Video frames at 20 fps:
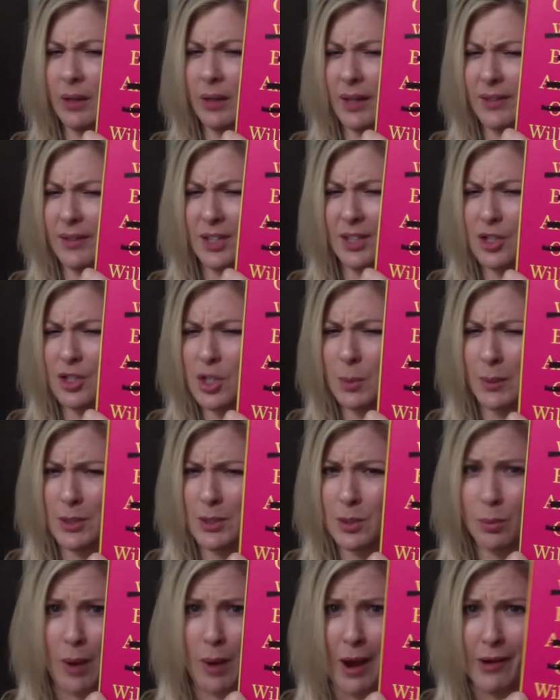I think she went
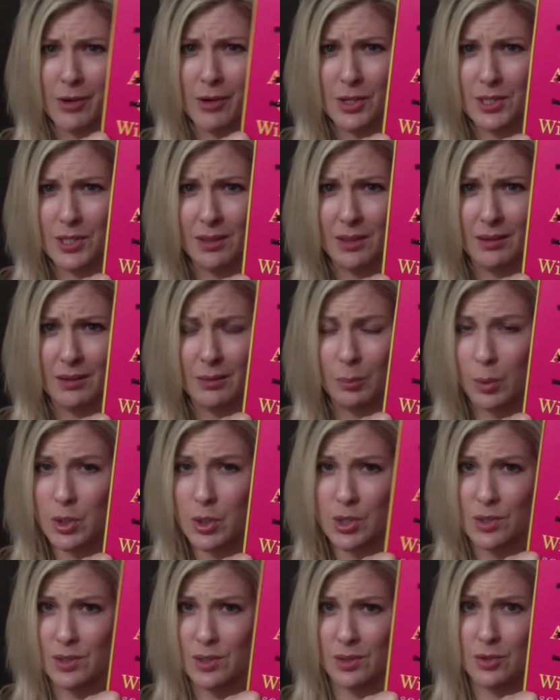to Ryerson,
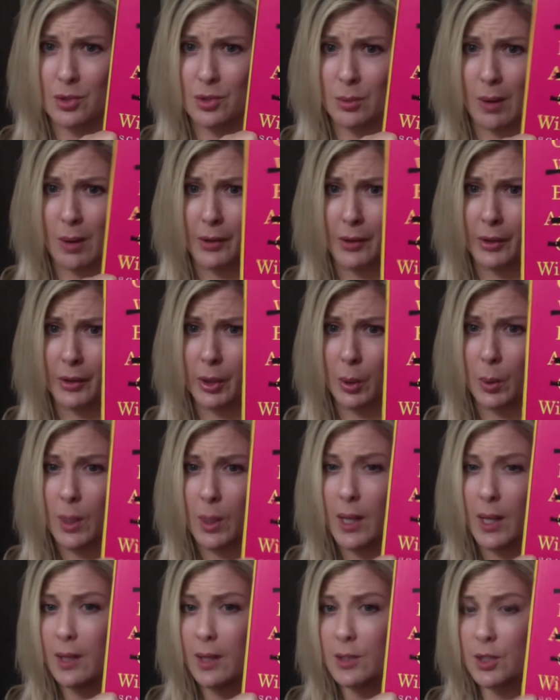which is in Toronto.
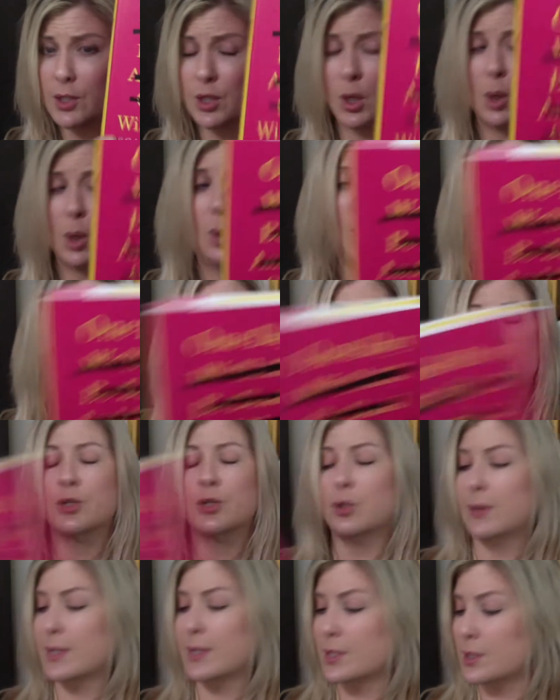So I'm
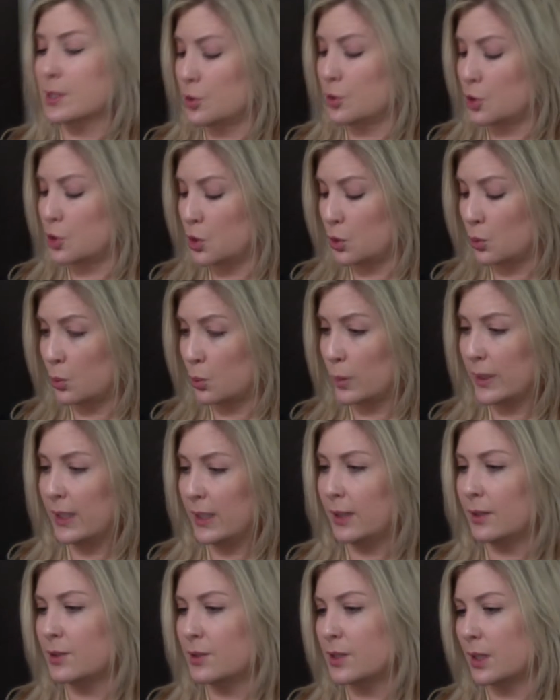interested to
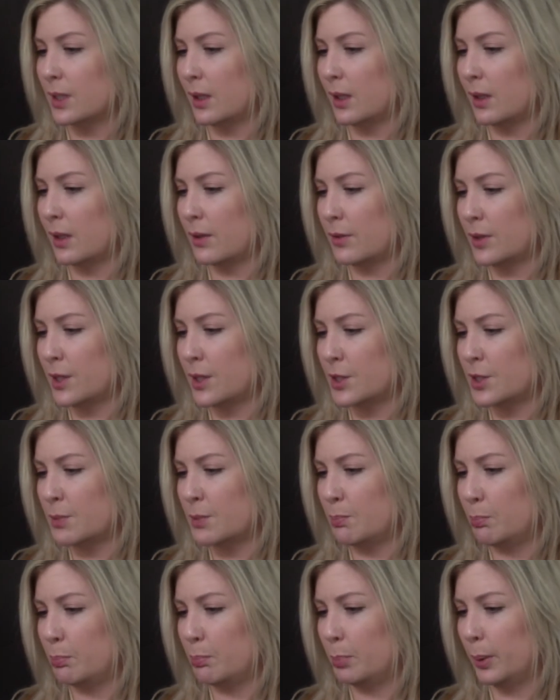read
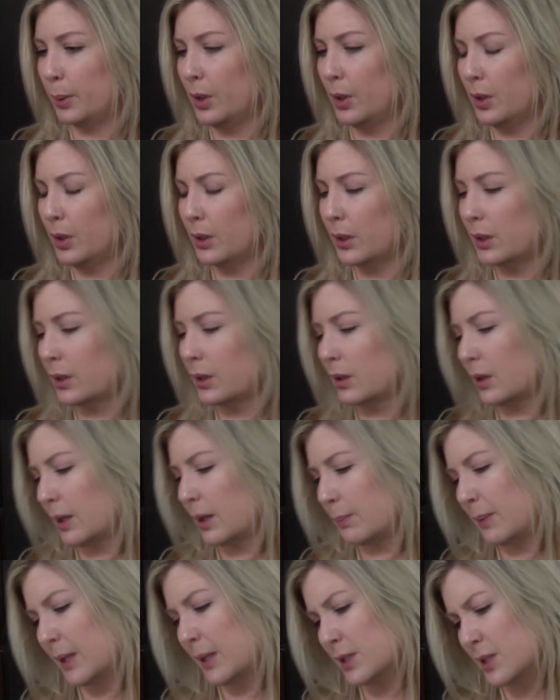this book
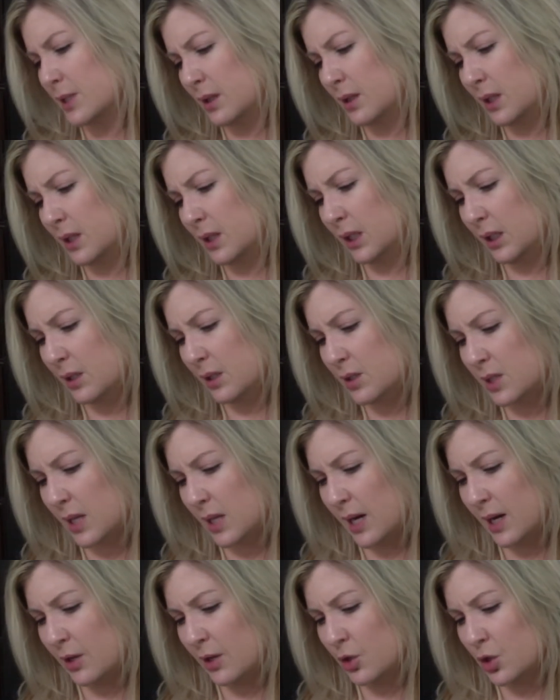because I think it's
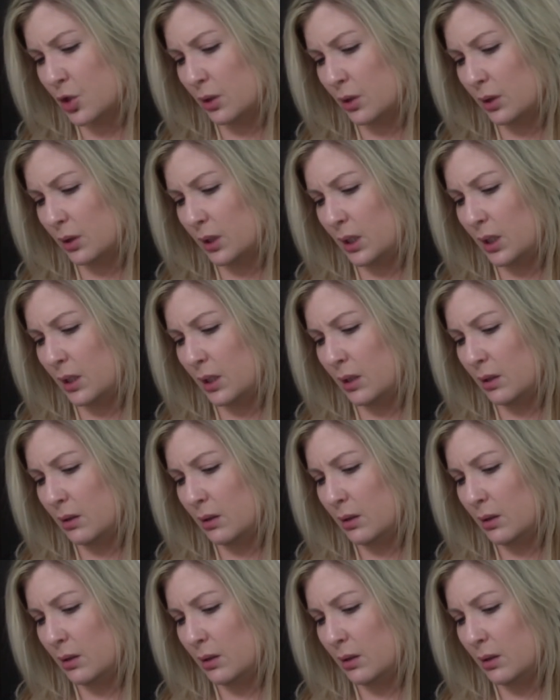actually,